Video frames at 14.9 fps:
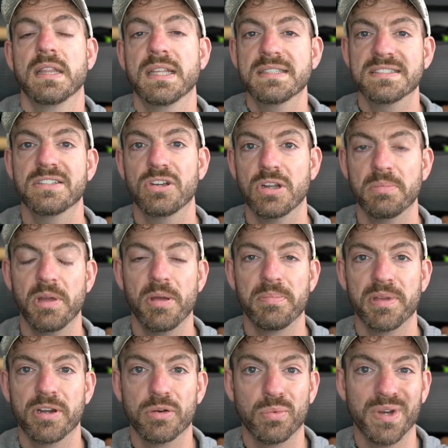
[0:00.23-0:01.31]
Let's talk
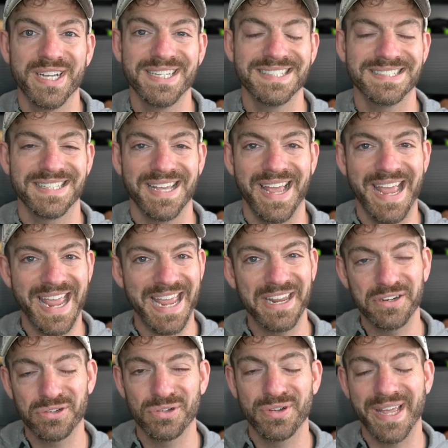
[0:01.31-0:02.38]
about better ways to
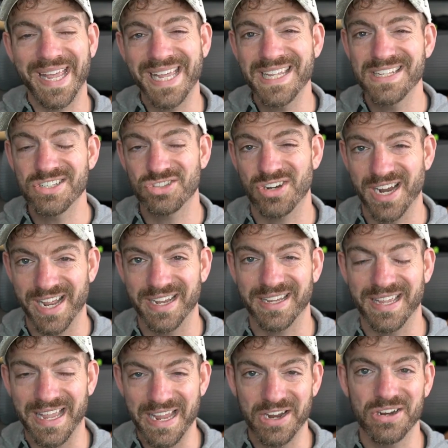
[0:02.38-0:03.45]
handle and
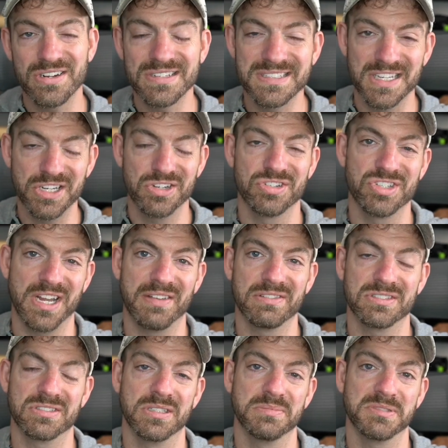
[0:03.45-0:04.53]
track errors in your
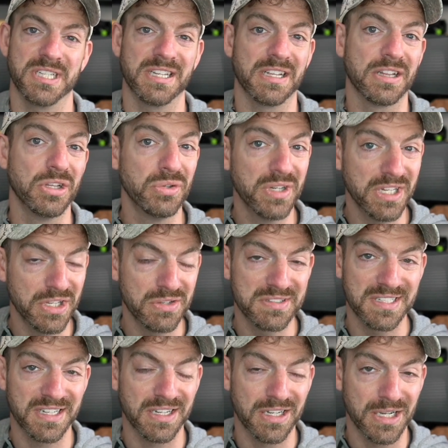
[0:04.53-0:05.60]
JavaScript, including
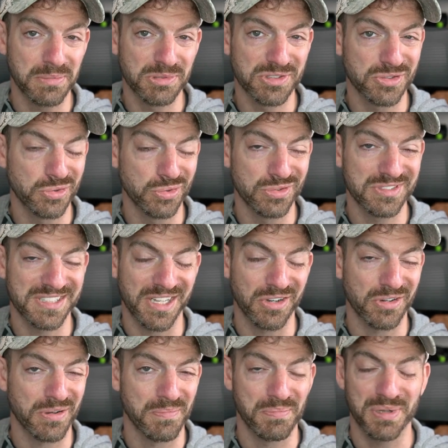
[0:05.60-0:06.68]
using a couple tools that
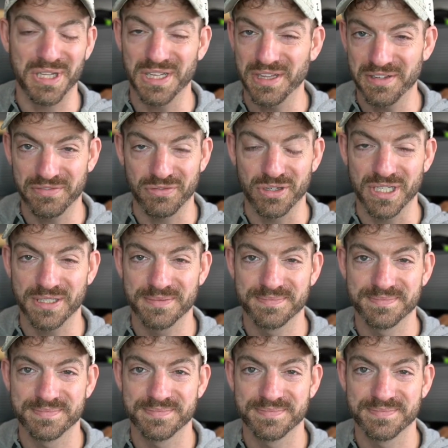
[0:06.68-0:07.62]
are completely free.